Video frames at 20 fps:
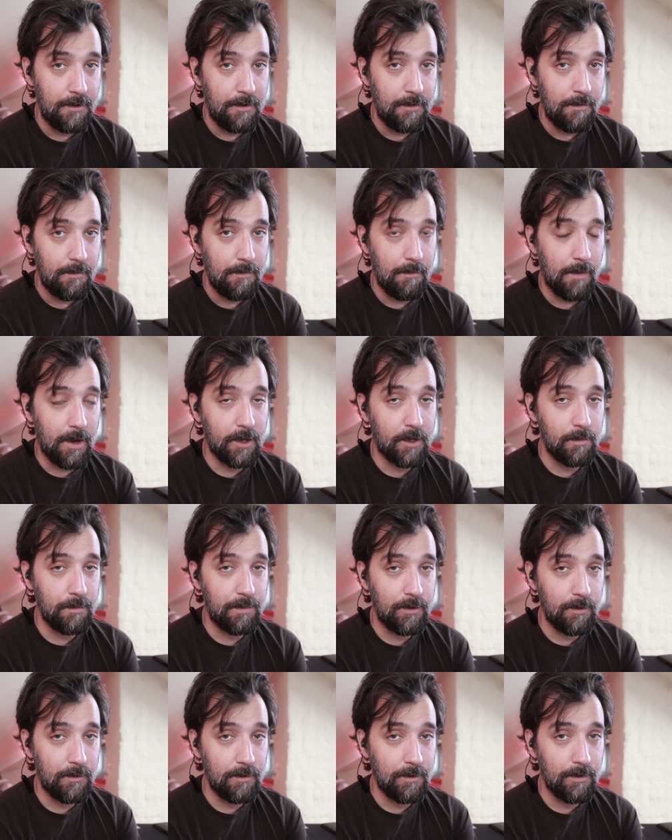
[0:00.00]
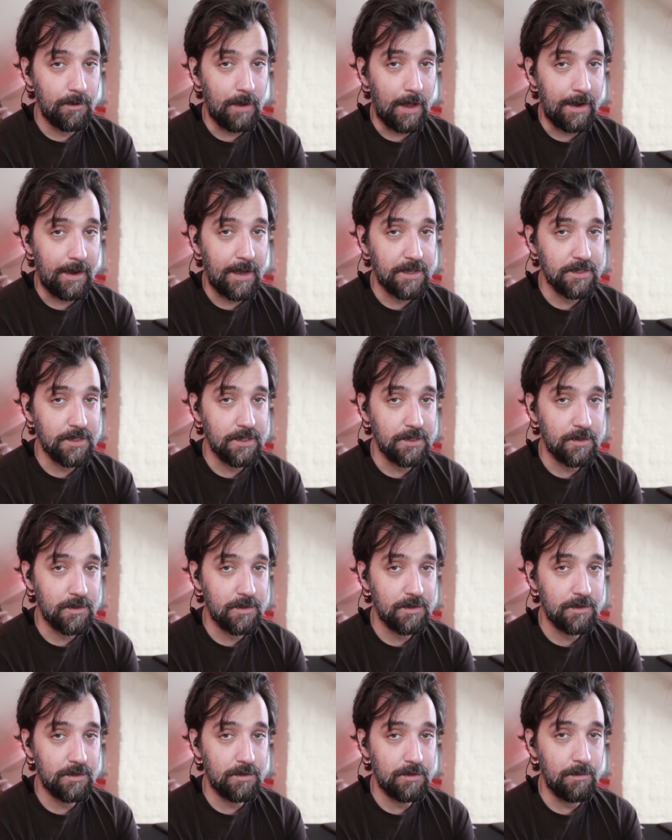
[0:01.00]
My computer and
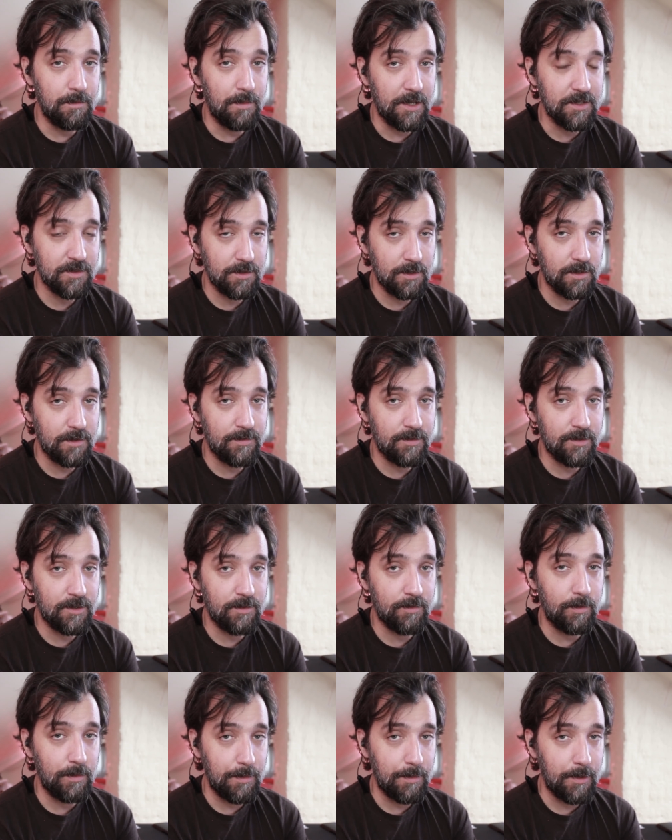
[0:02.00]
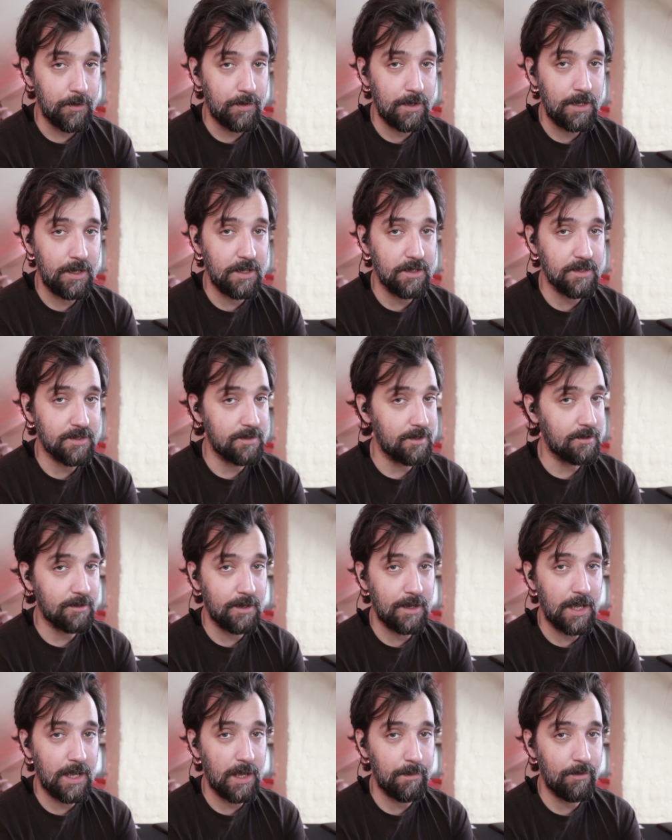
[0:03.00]
access to my server remotely is not going
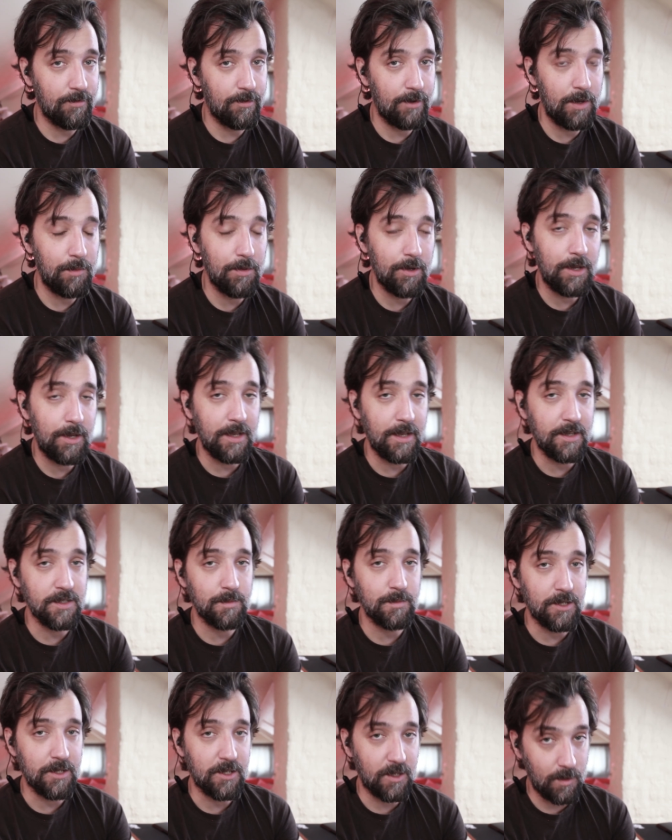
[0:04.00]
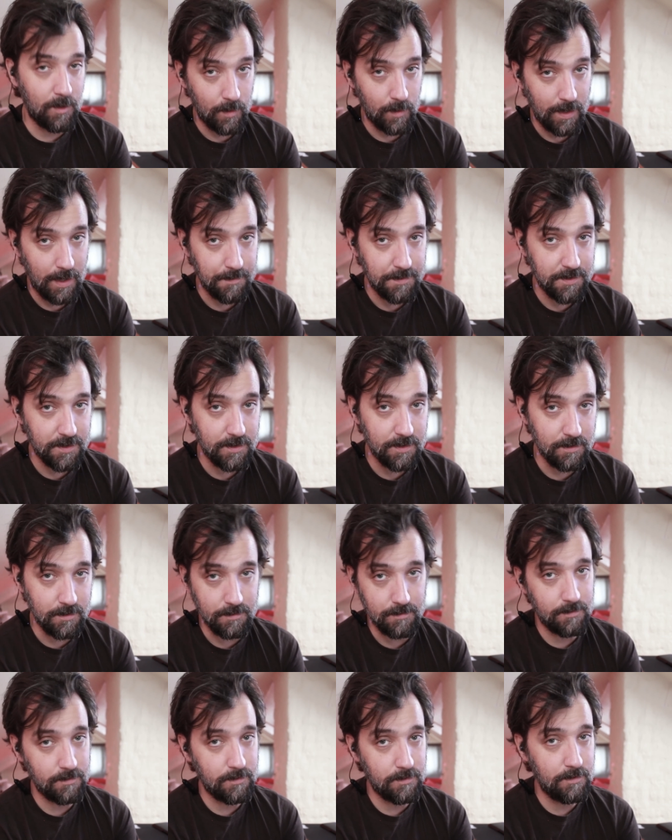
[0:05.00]
to happen for anybody else but Q NAP,
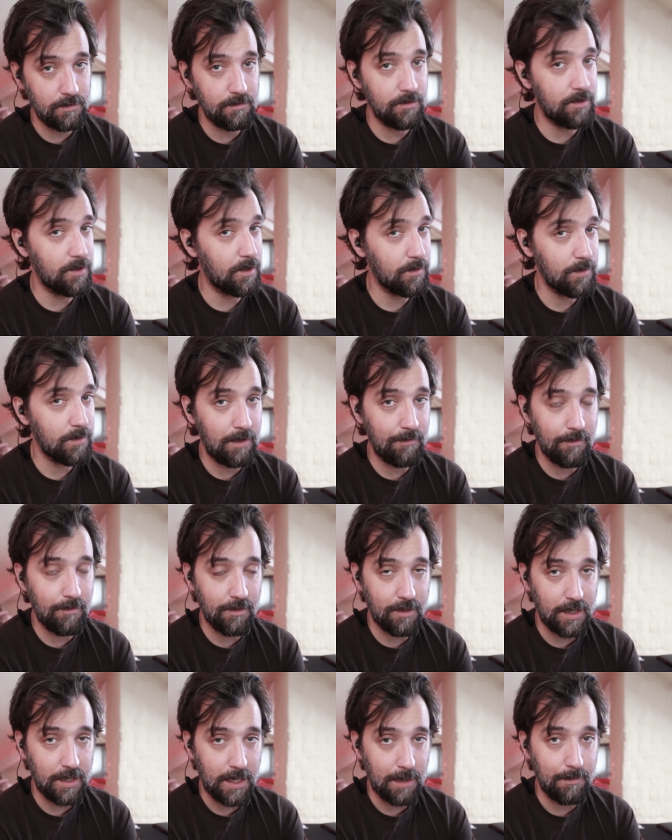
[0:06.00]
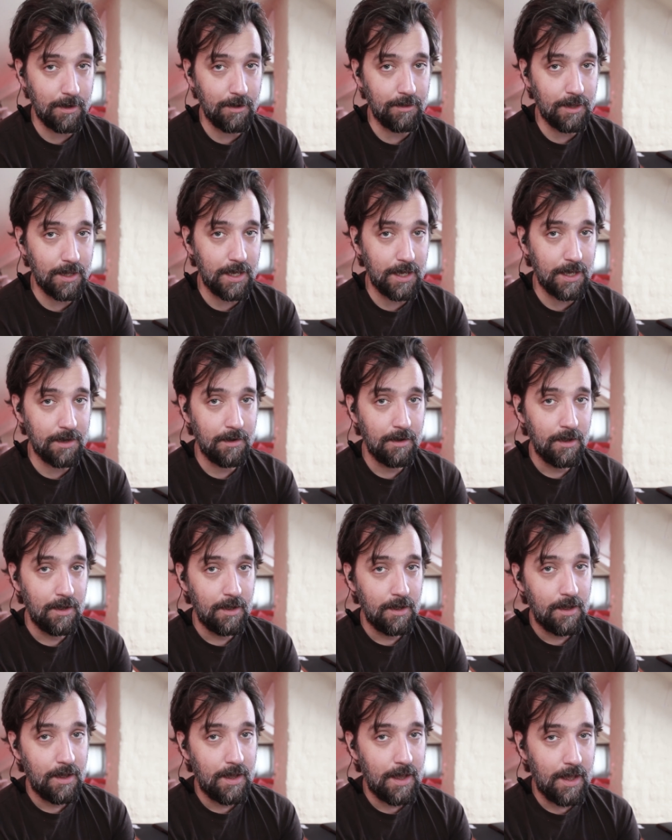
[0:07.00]
so don't even think about that.
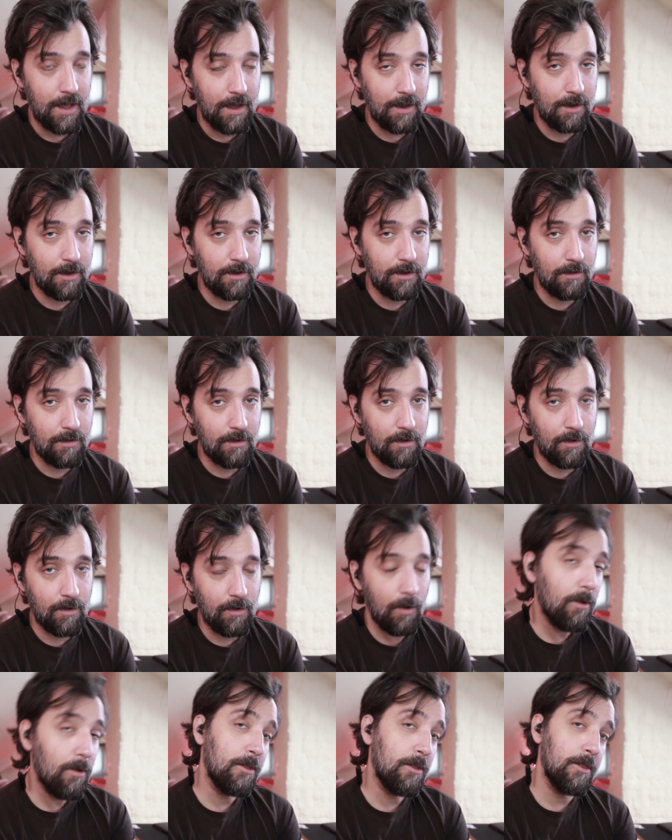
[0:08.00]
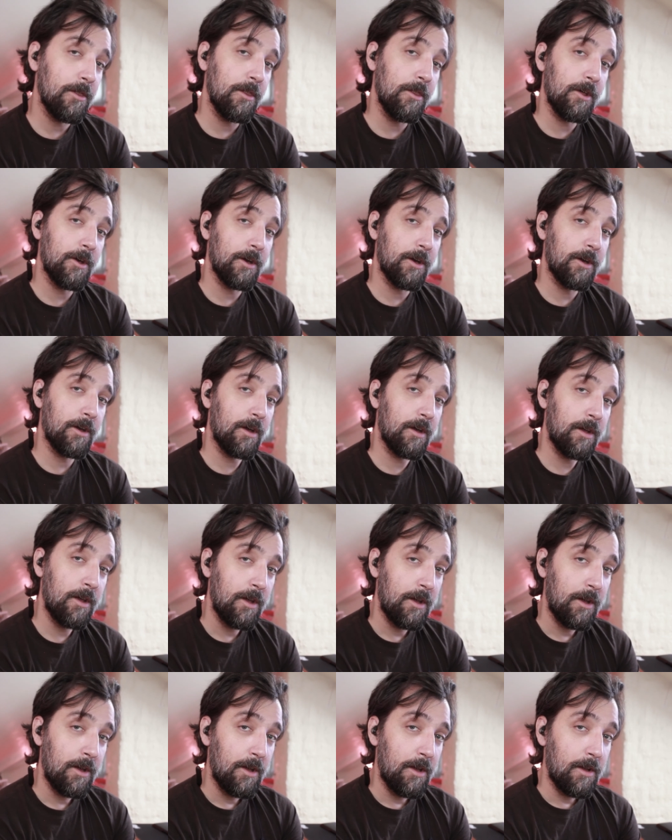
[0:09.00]
And uh, all the...
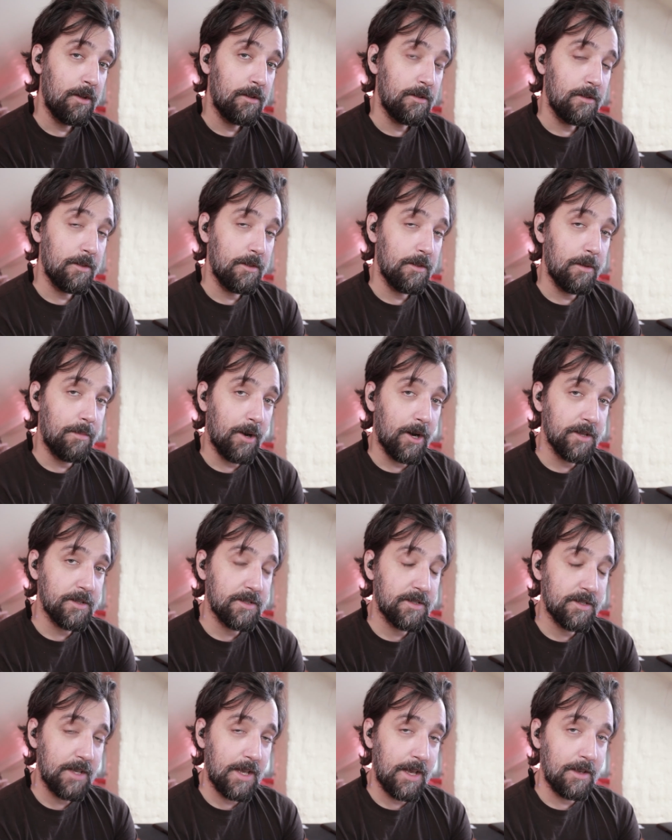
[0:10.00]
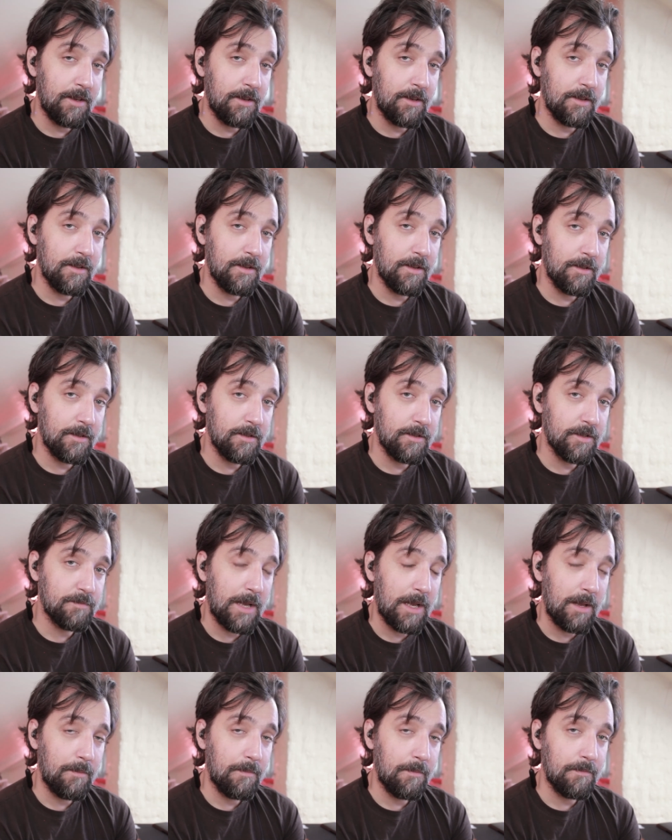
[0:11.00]
The bots and the
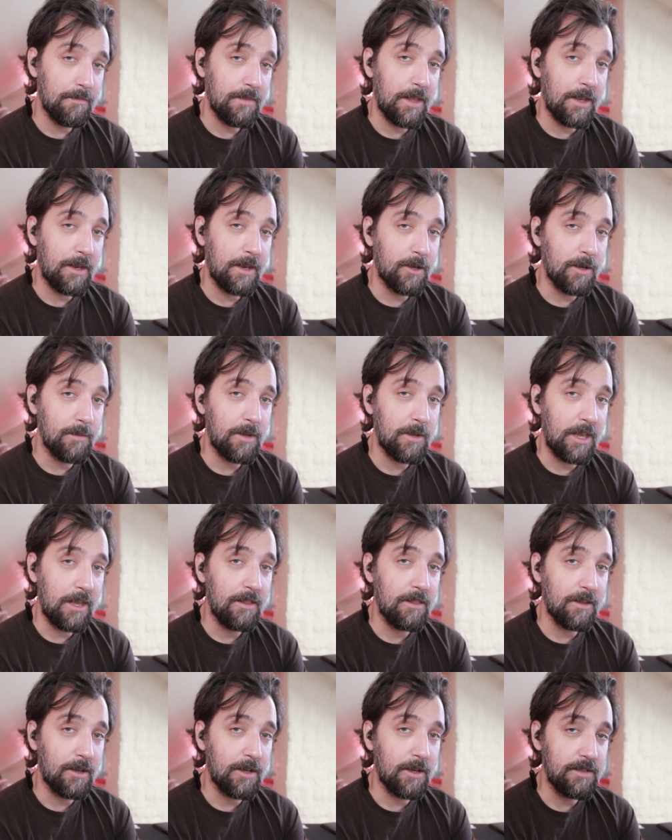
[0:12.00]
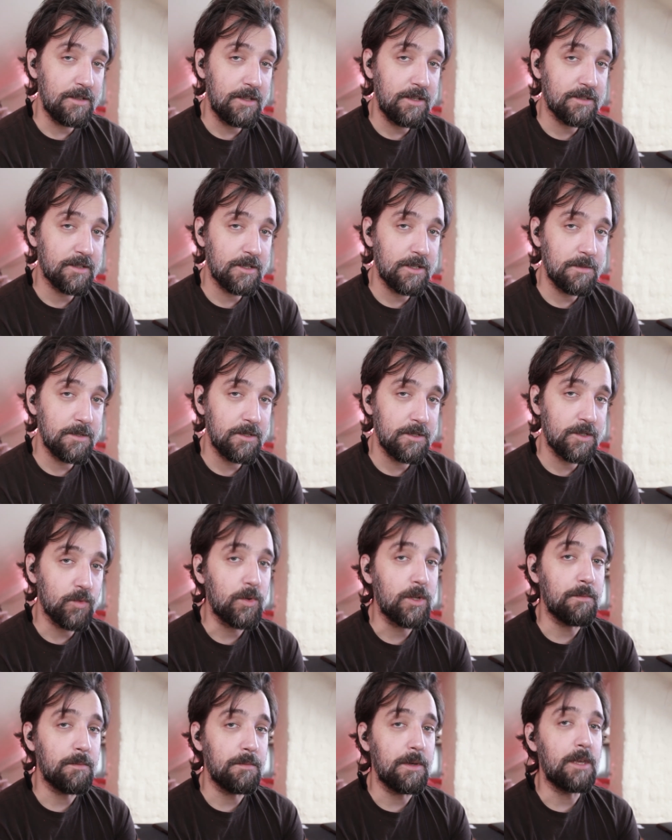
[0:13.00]
spam that are coming in the co these comments
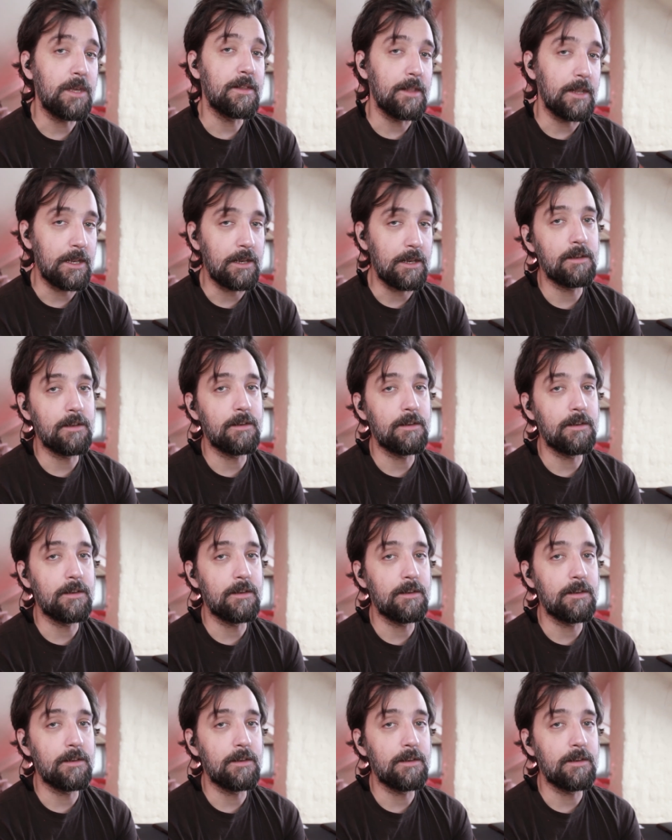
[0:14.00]
will be deleted